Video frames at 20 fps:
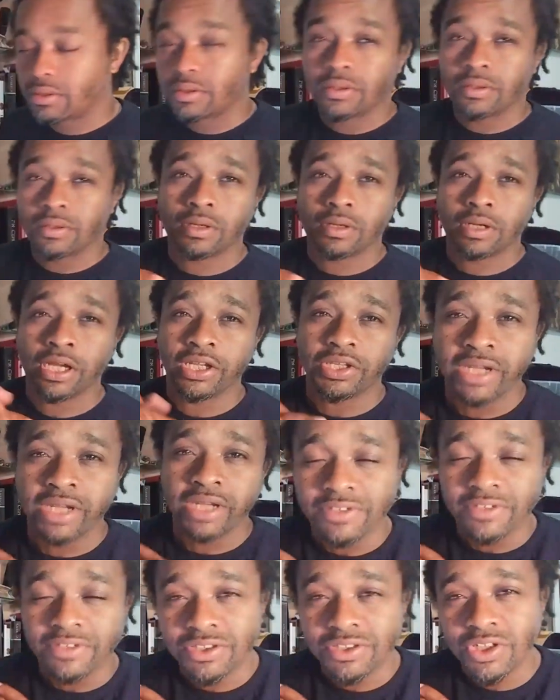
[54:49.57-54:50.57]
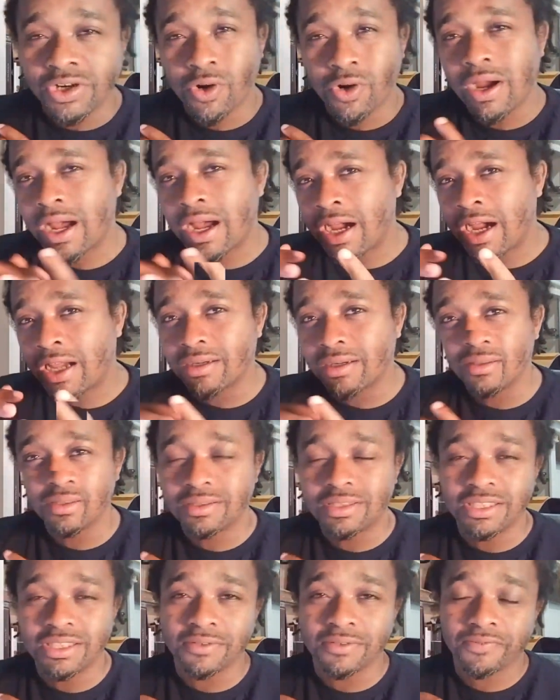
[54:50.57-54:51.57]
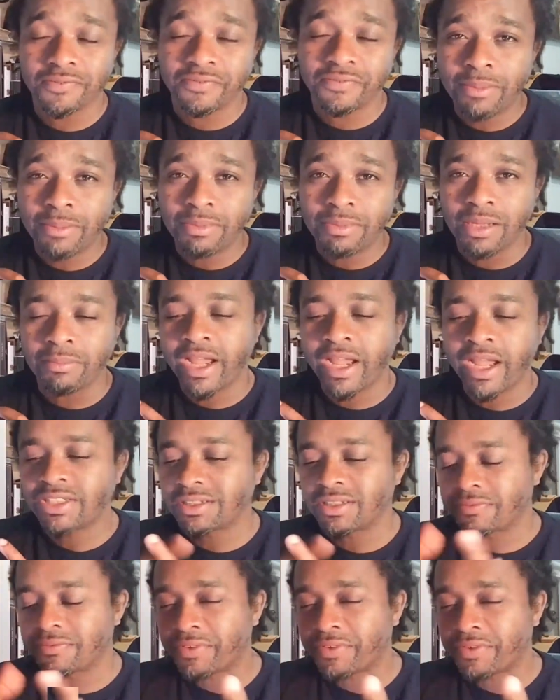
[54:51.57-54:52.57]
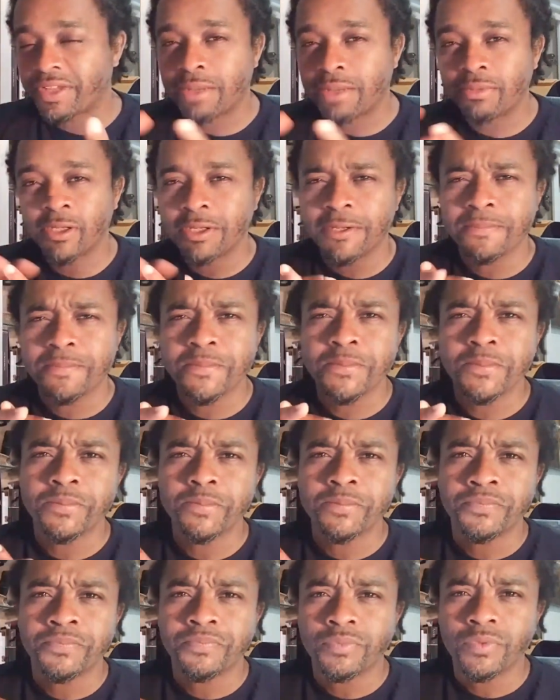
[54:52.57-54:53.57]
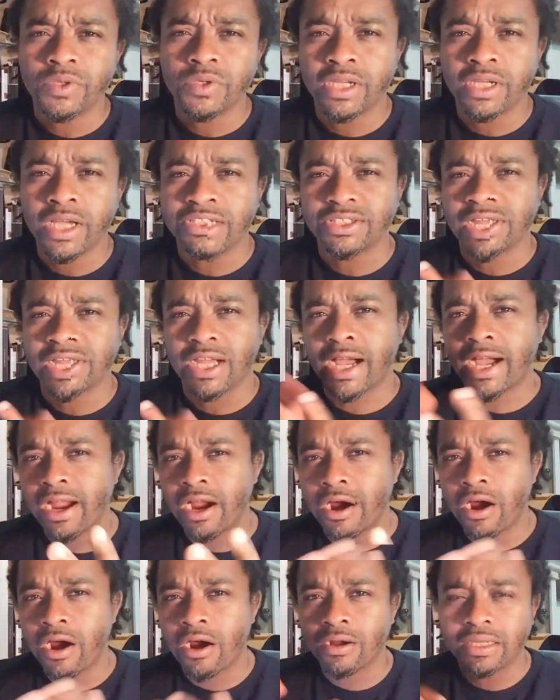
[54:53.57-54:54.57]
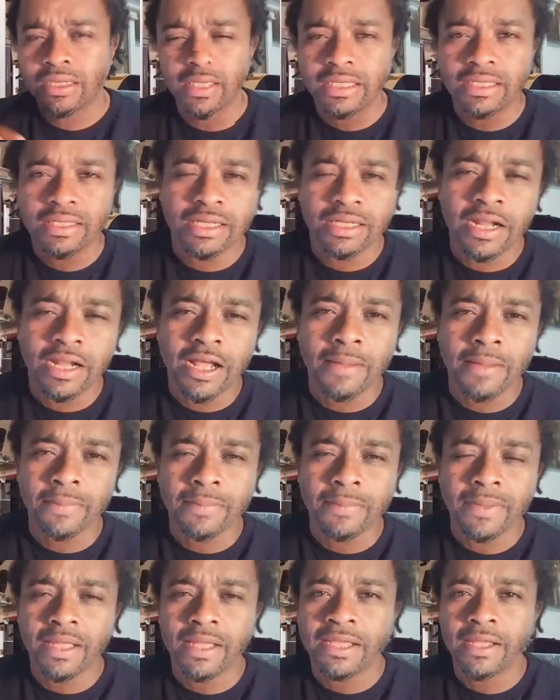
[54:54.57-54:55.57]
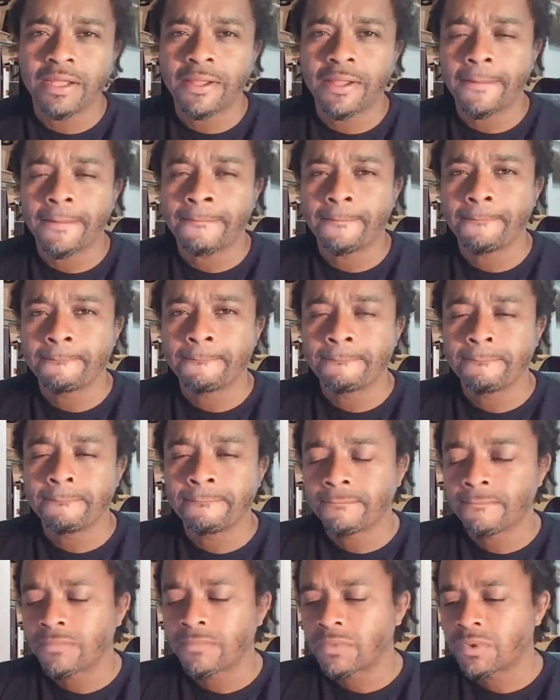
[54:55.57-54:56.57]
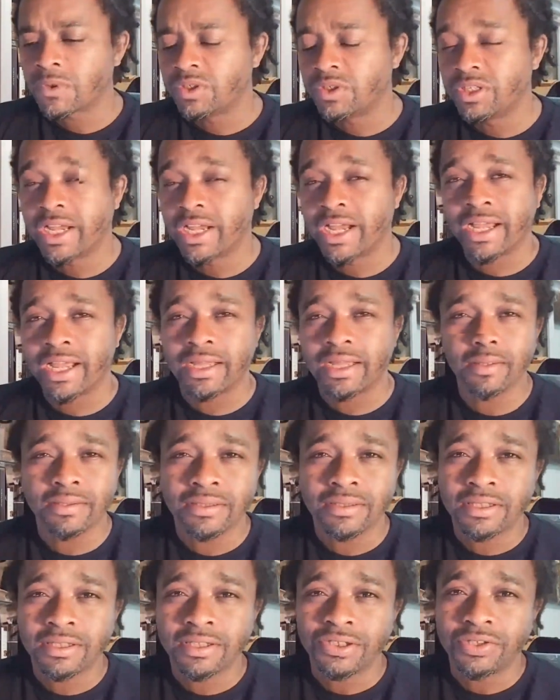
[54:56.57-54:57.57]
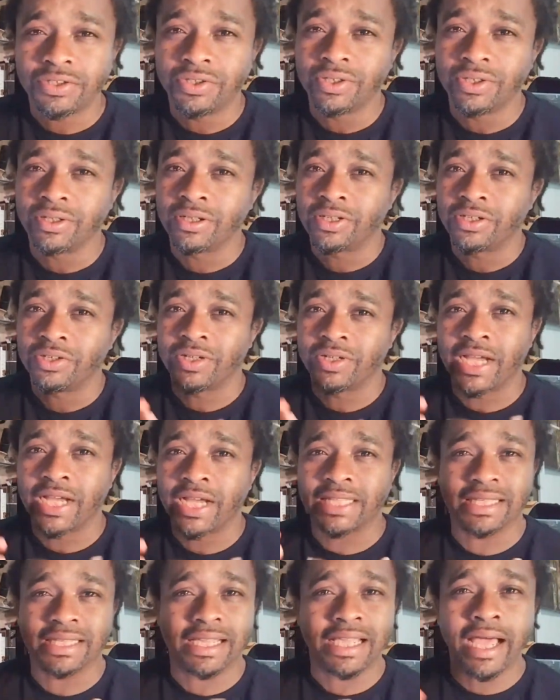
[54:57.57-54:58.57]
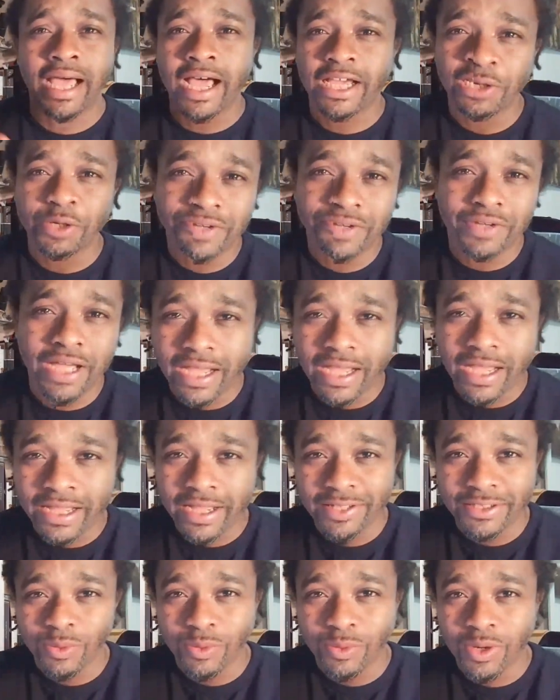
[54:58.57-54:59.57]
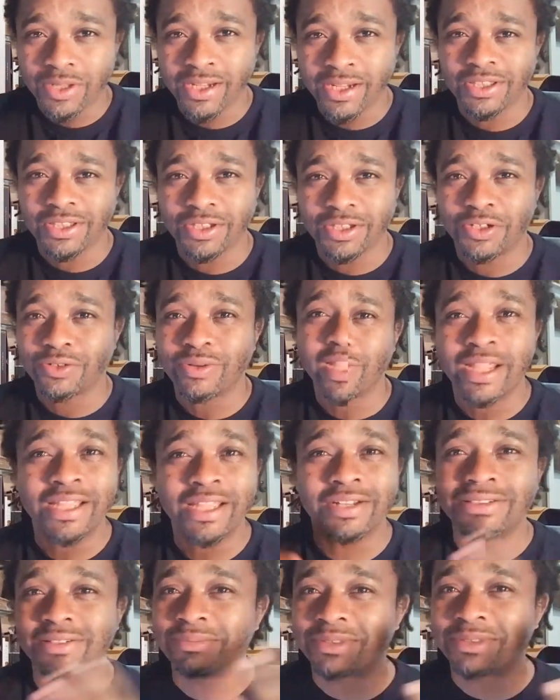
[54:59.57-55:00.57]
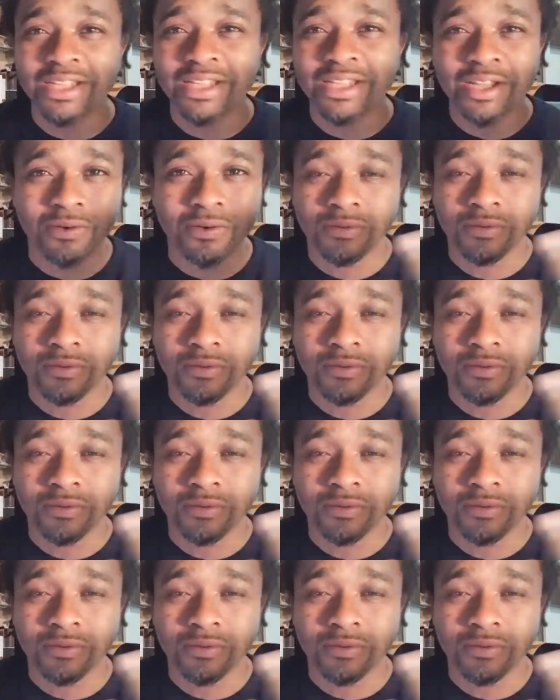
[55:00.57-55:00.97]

and you have to show honor to your family. Imagine a family. You got your hierarchy, you know what I mean? You got the Khan of Khans, right? You got the creator himself,